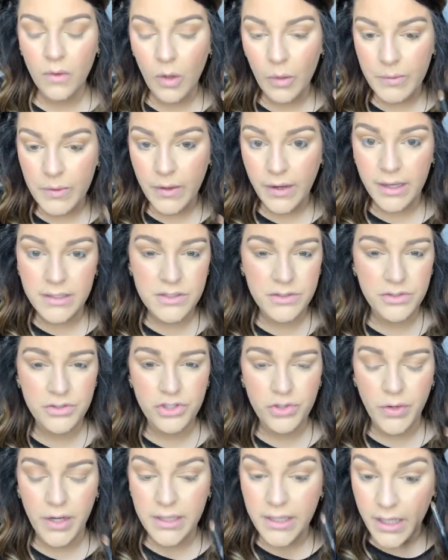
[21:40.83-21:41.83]
Hope you guys are
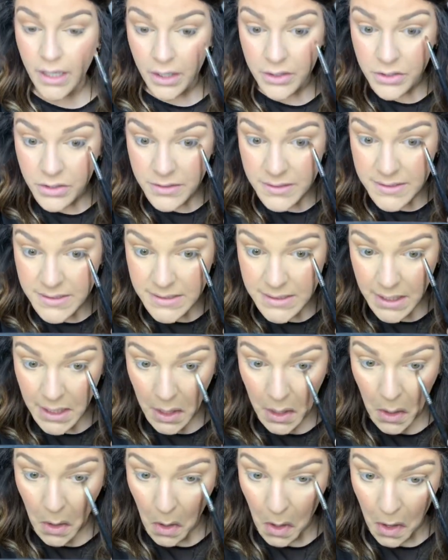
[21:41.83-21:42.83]
enjoying the under the
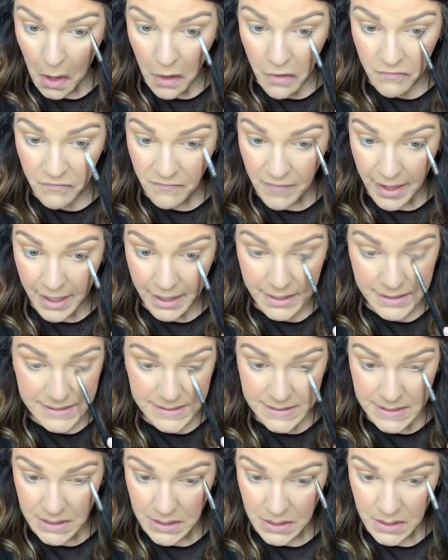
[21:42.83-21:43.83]
sea
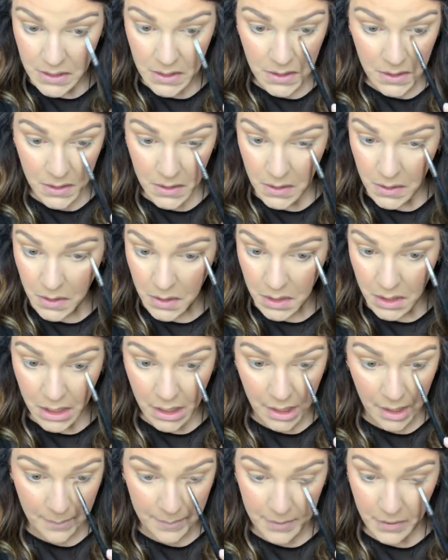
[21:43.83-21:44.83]
effects
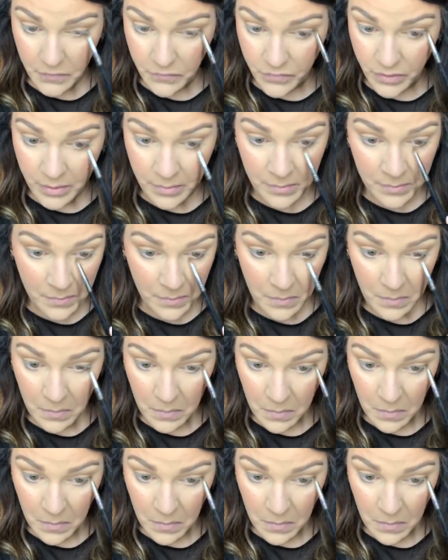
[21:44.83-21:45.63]
coming from